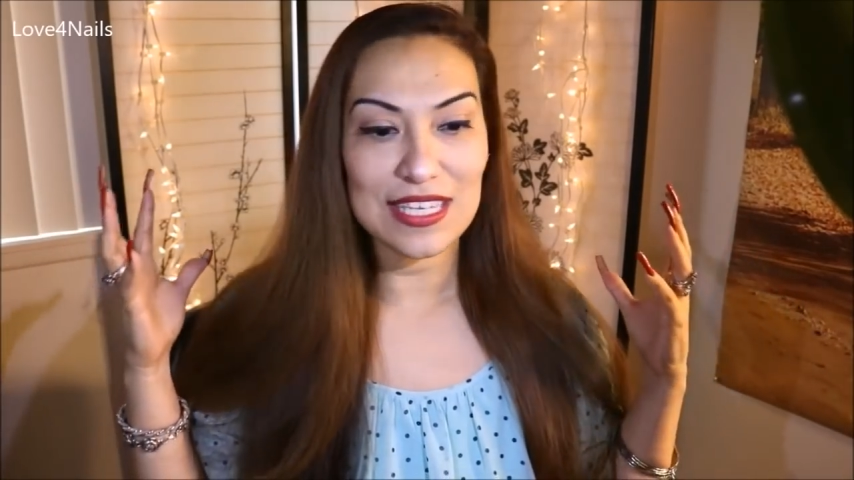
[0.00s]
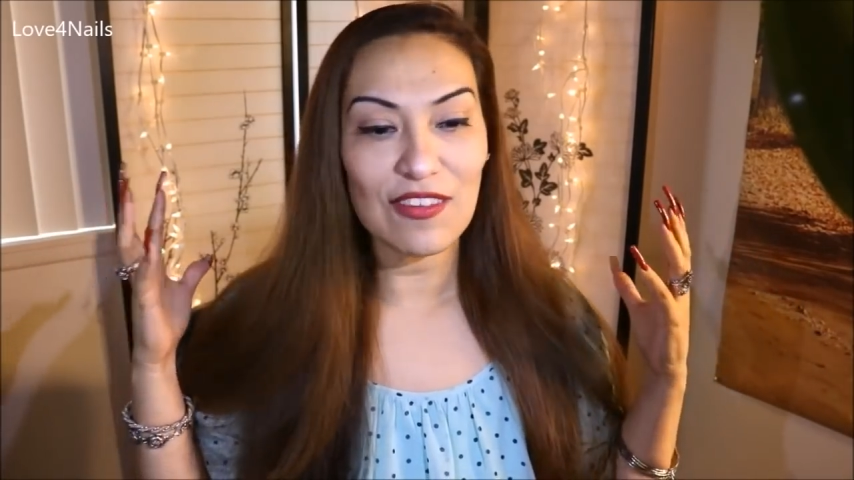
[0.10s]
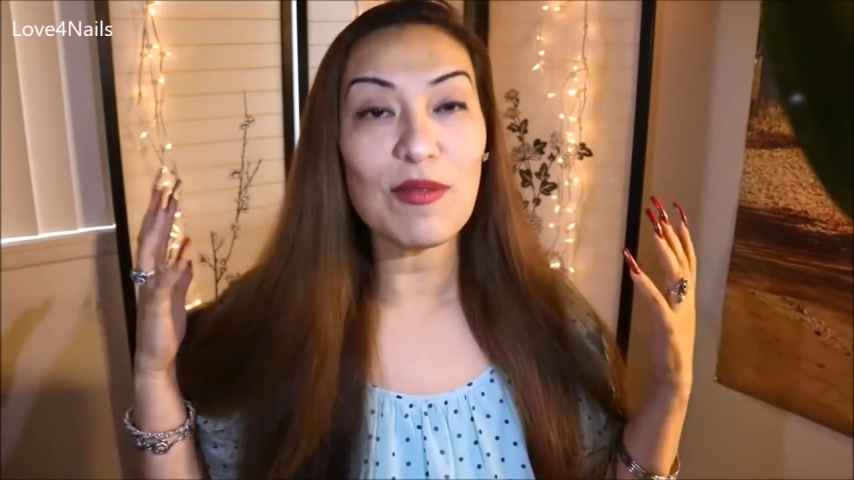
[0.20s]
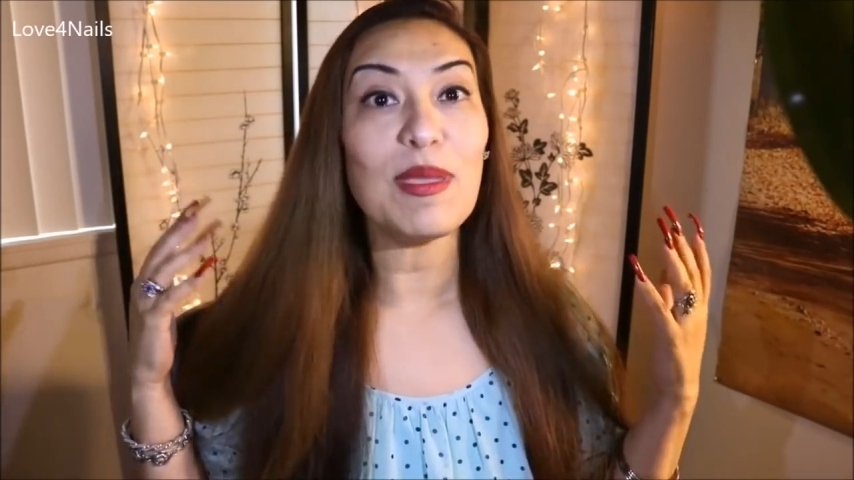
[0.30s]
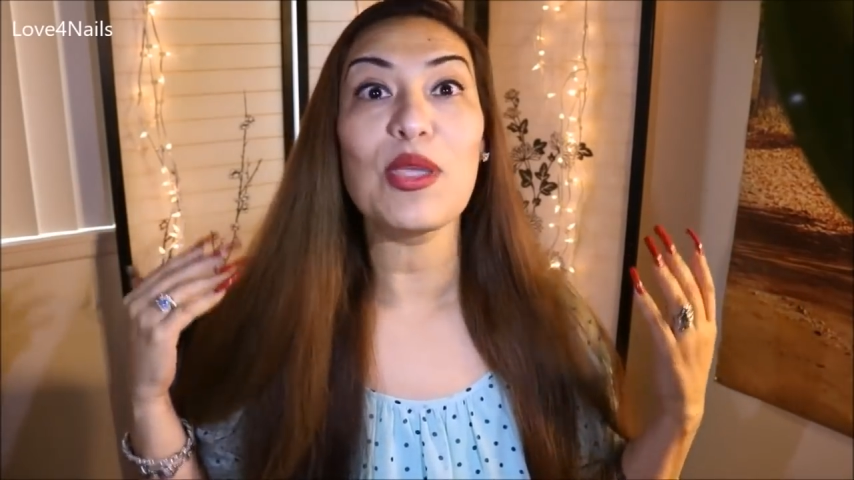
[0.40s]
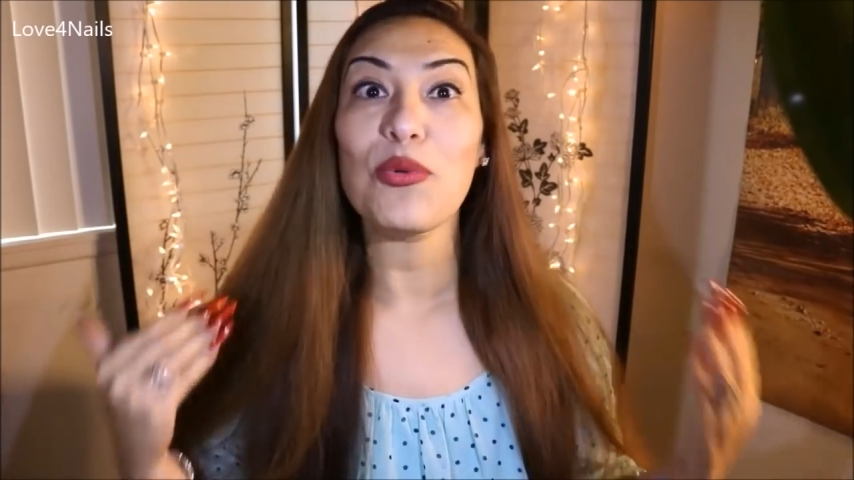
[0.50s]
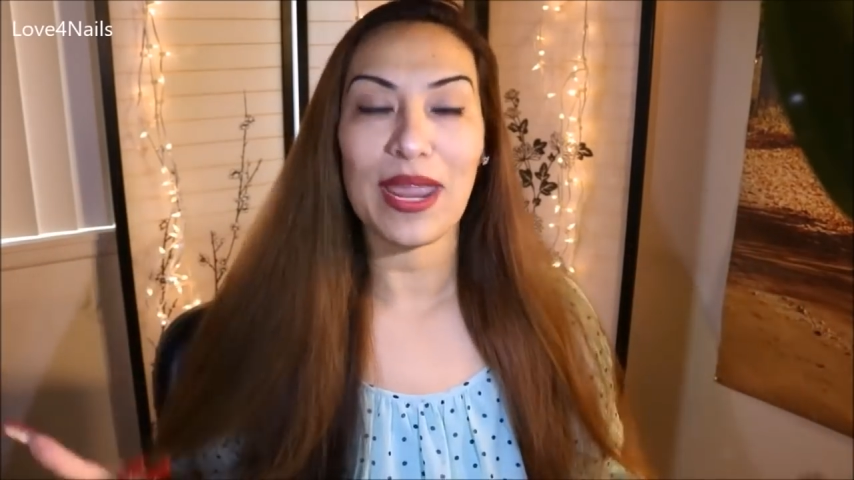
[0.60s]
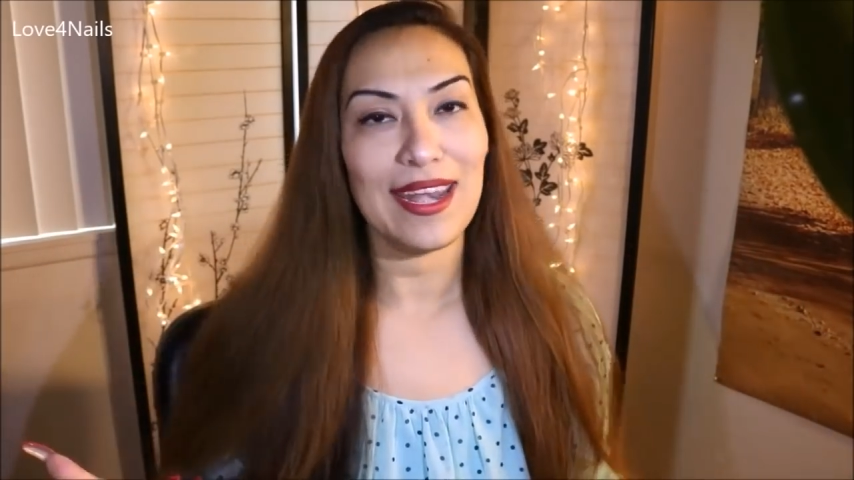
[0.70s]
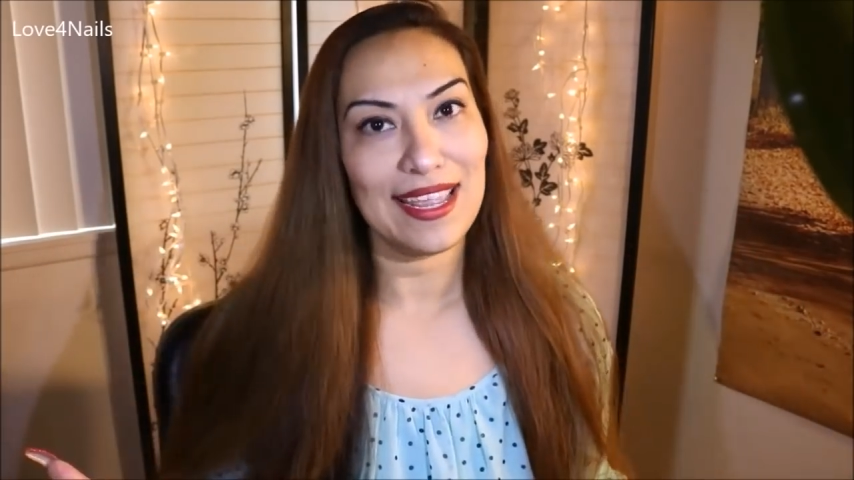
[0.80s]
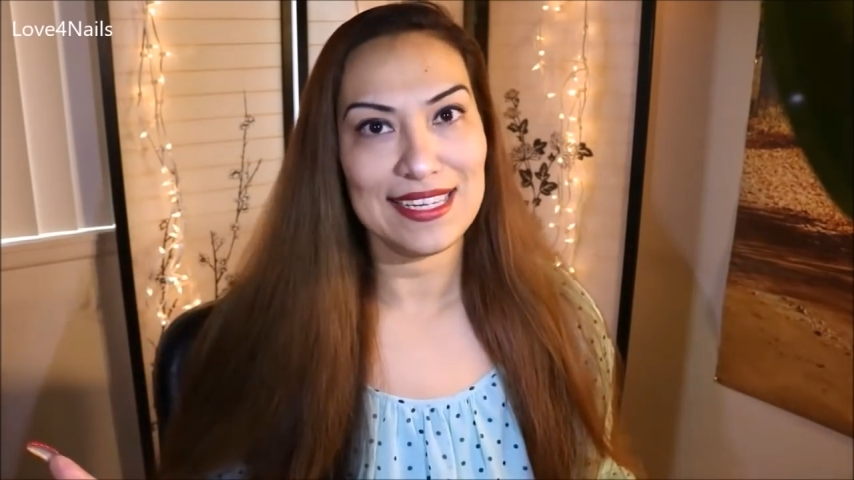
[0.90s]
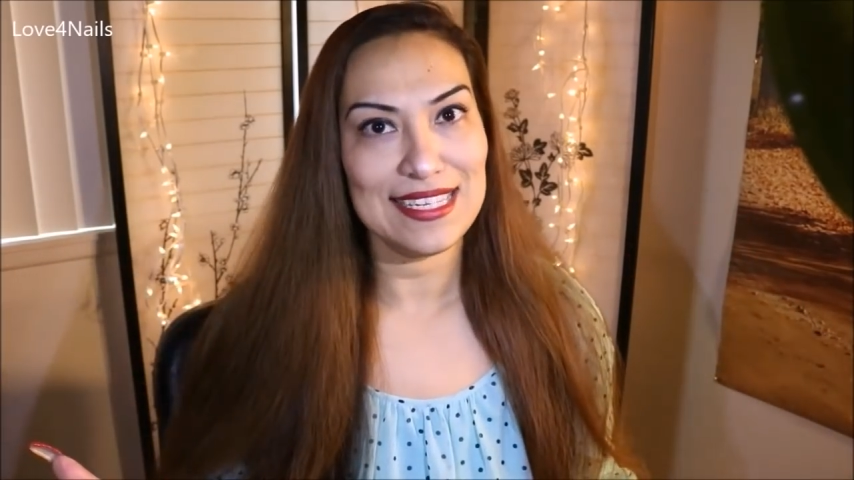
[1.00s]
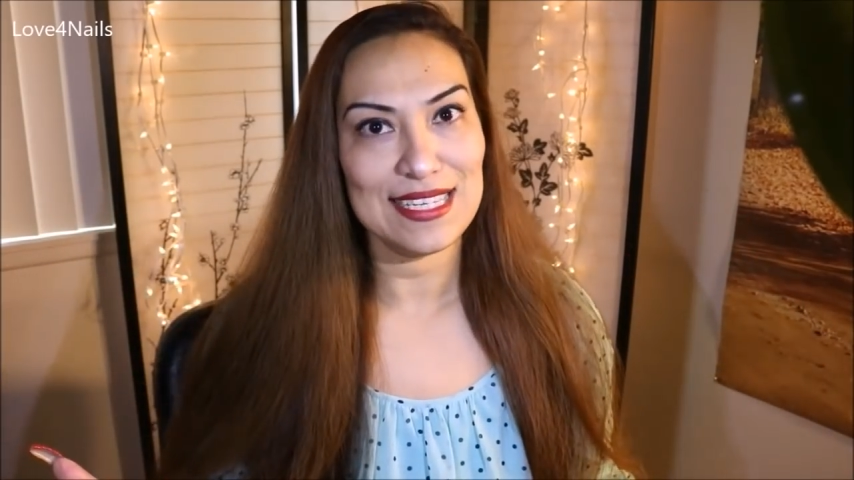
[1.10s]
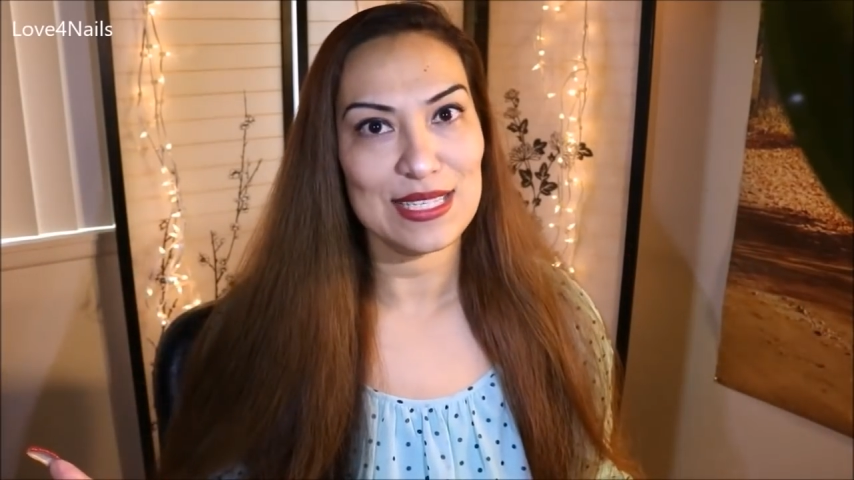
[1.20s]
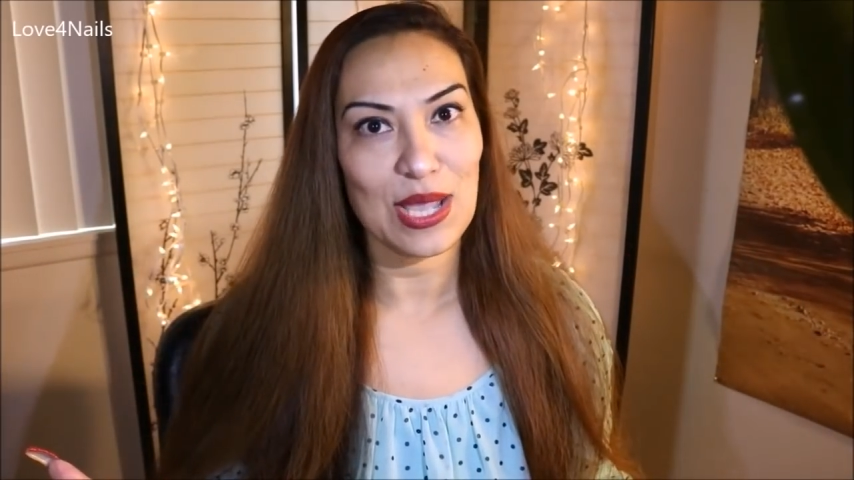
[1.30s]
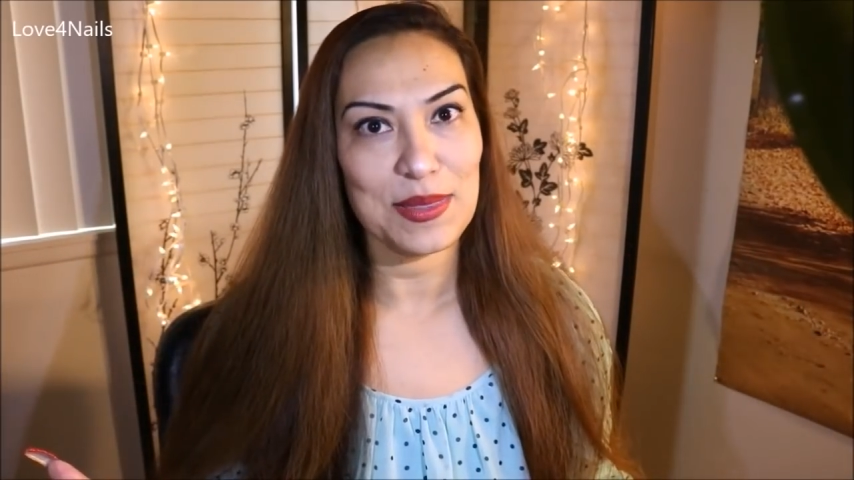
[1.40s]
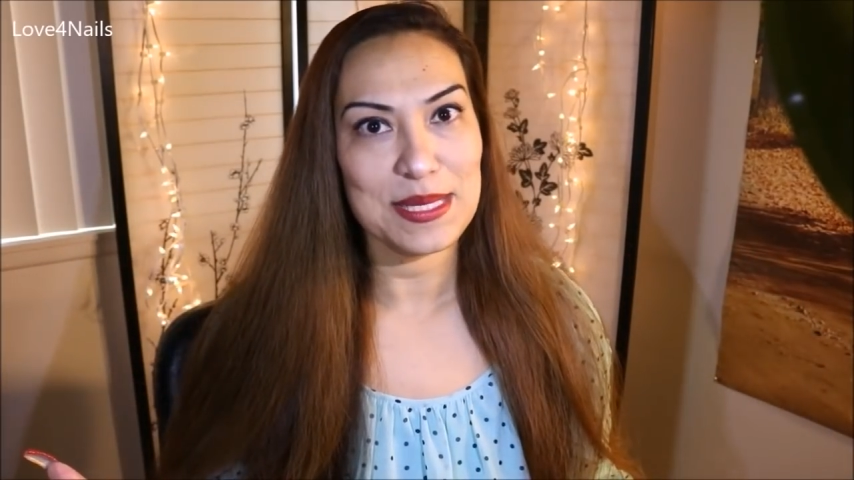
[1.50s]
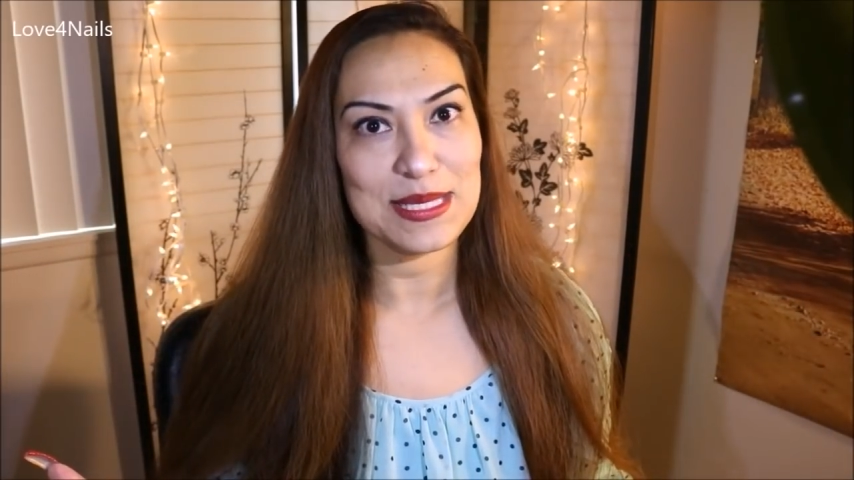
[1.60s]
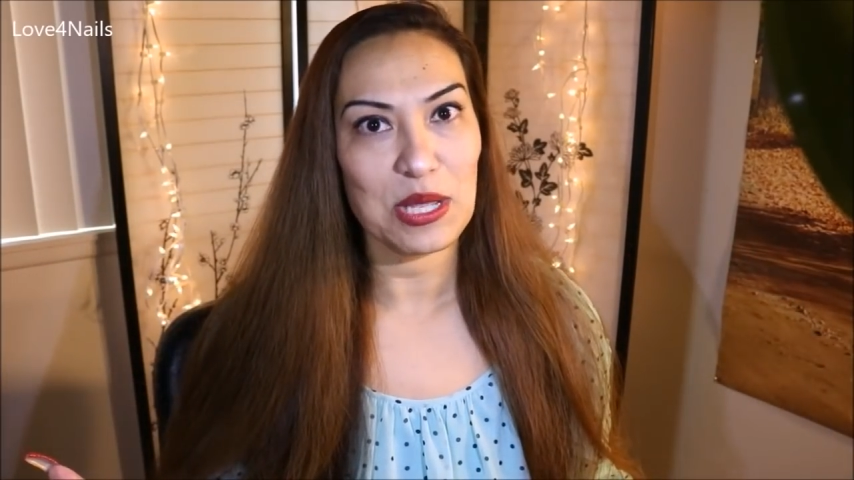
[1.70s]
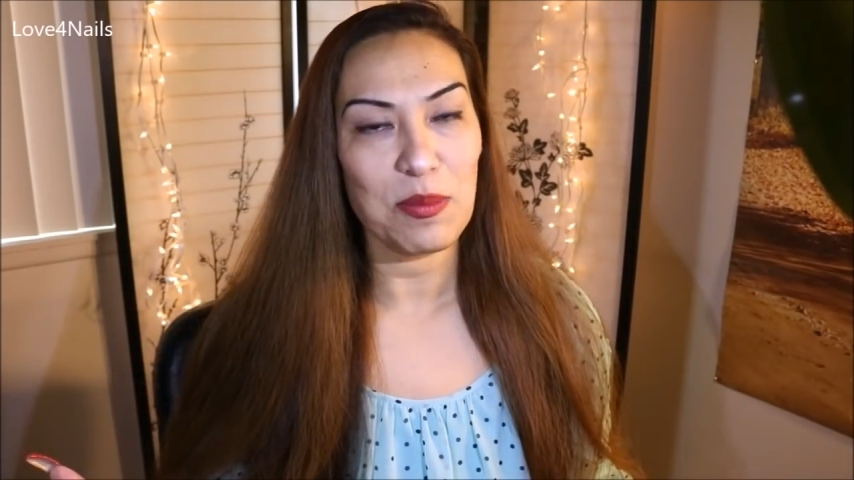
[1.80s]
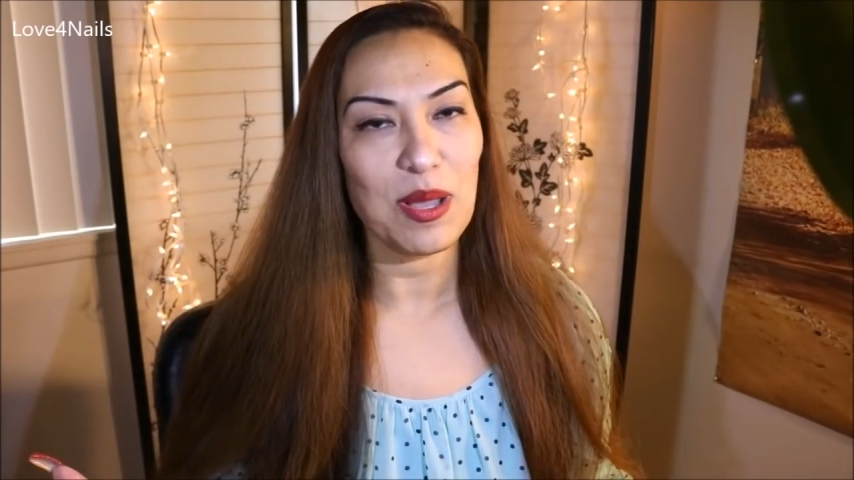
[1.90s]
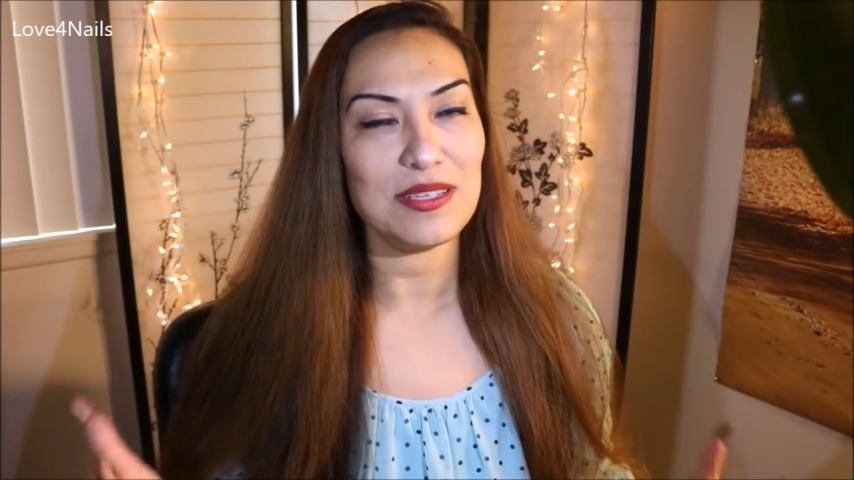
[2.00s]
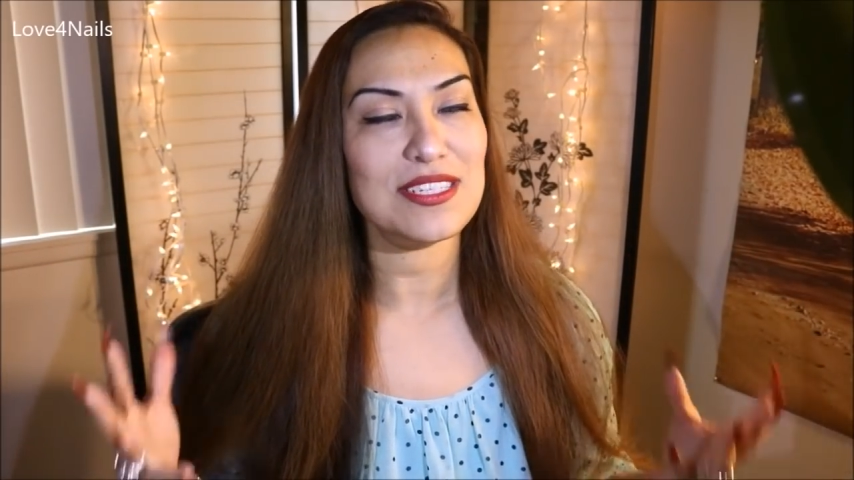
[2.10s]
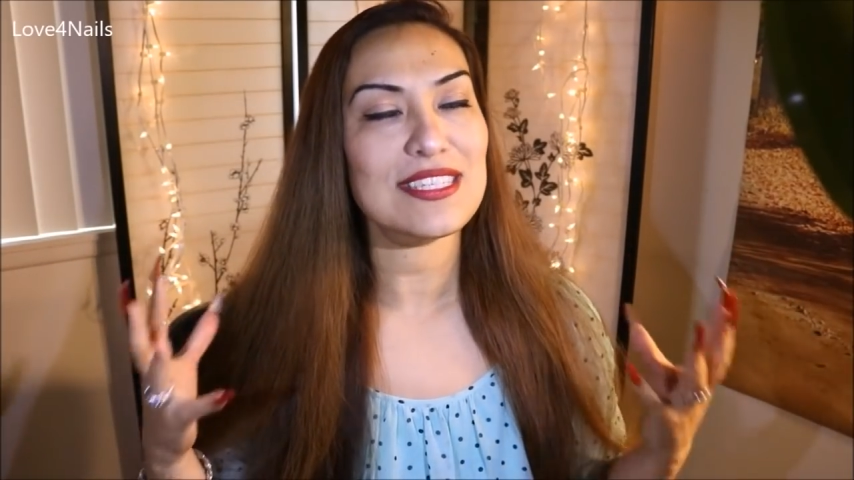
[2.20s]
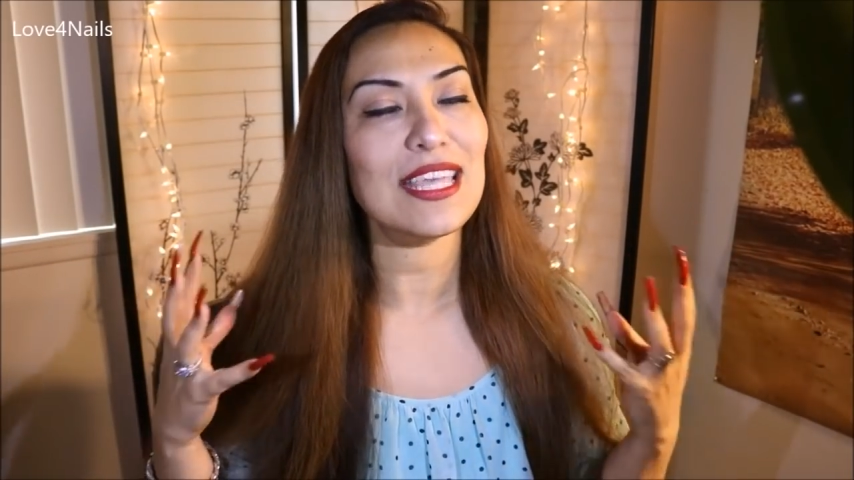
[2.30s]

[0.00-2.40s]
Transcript: giving me great ideas on these nail polishes.